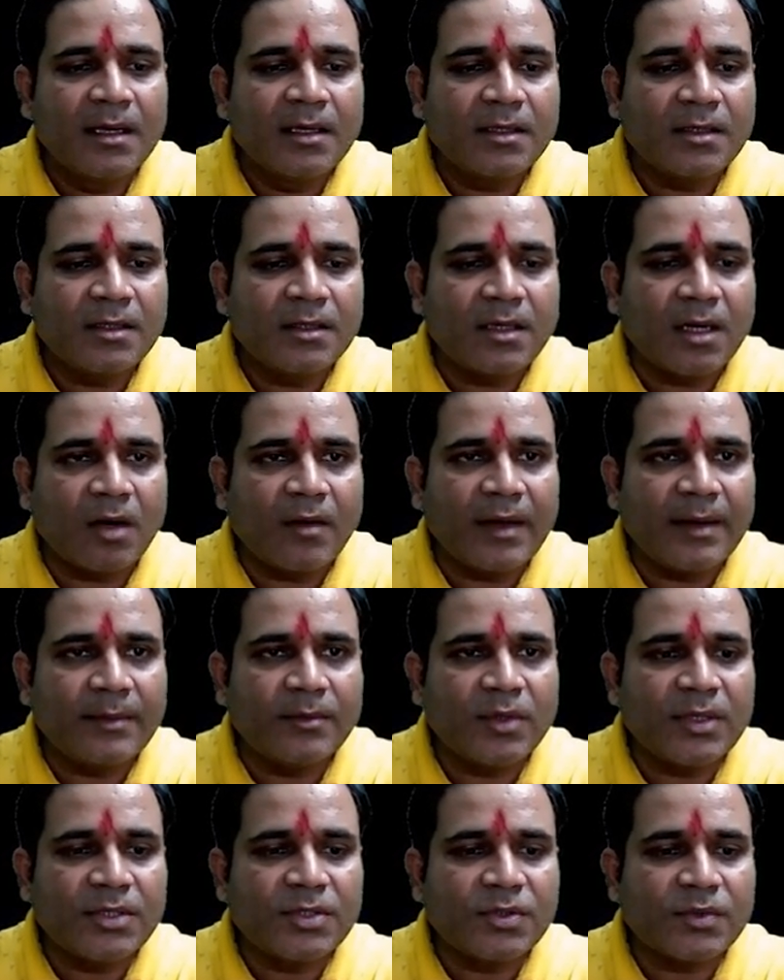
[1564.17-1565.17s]
Now I'm
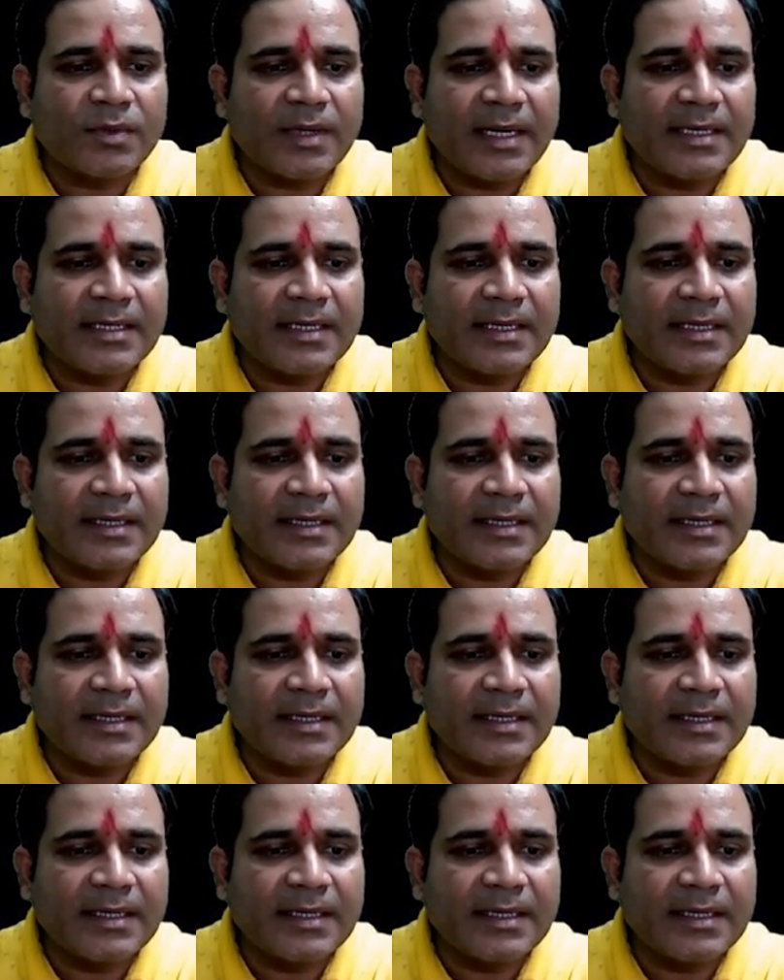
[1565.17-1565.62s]
going to write here.